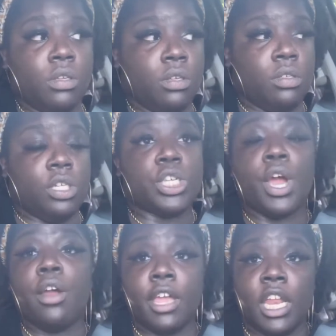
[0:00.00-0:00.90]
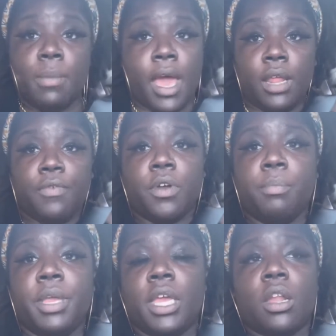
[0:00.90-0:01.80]
deter anybody from
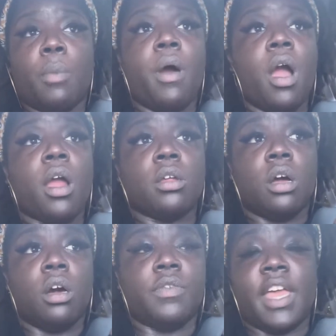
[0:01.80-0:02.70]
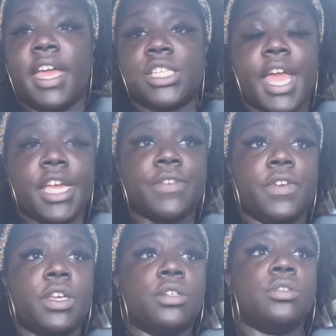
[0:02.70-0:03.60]
being a part of the education
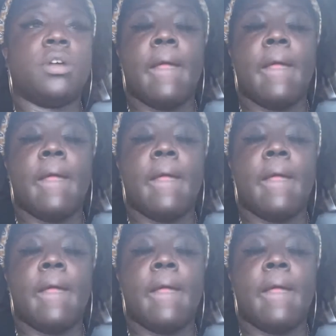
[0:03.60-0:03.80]
field,